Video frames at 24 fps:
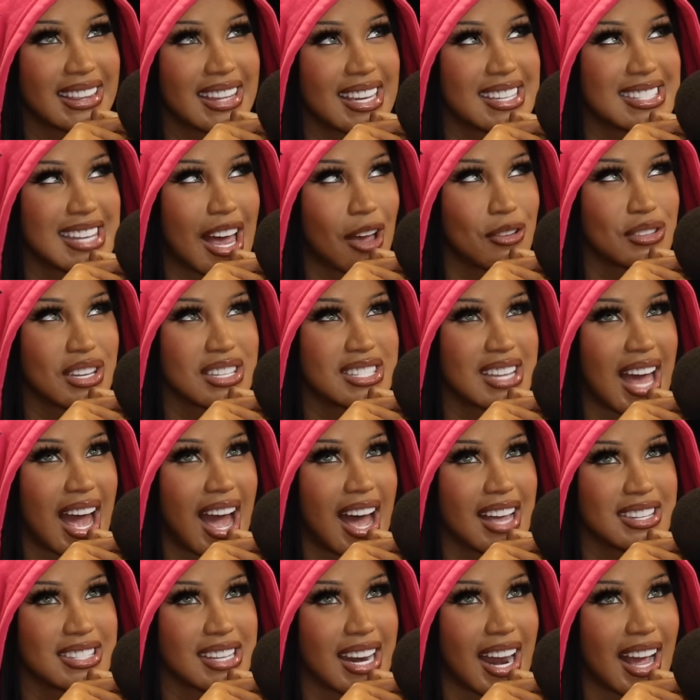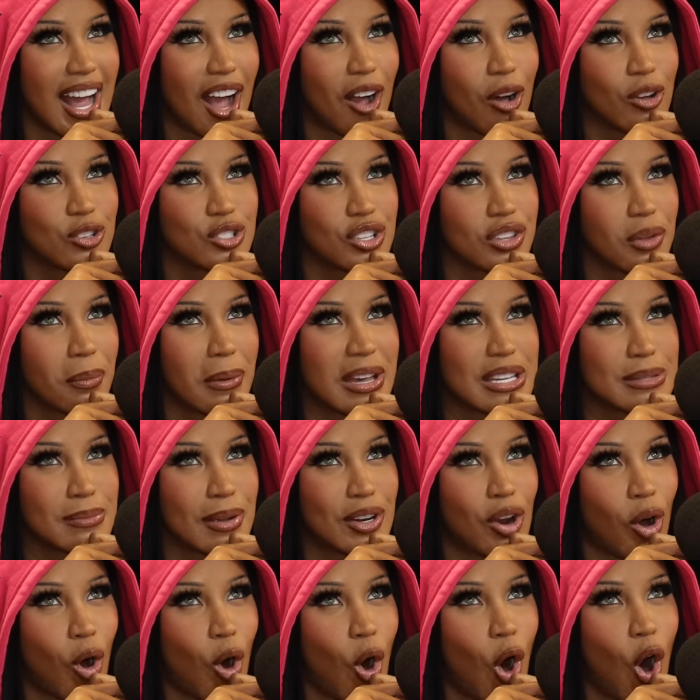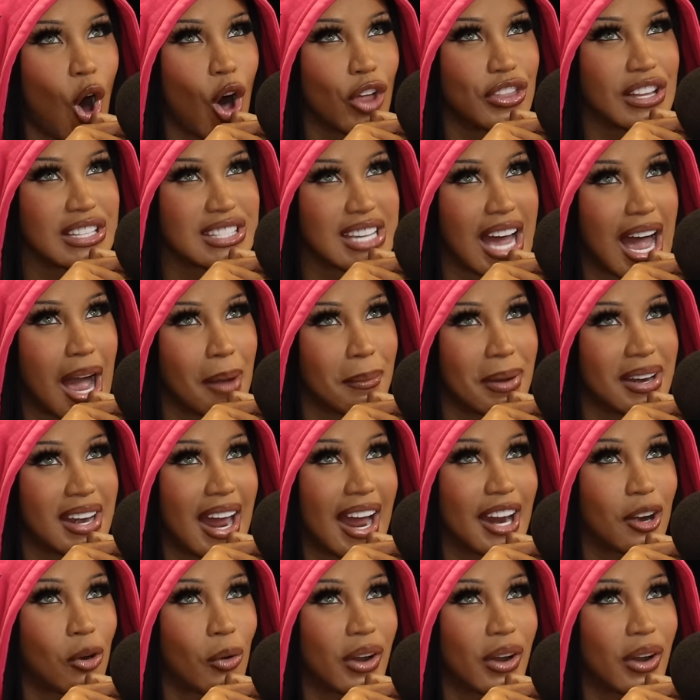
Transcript: like this house is not haunted. Like I go to the basement all the time and mm-hmm.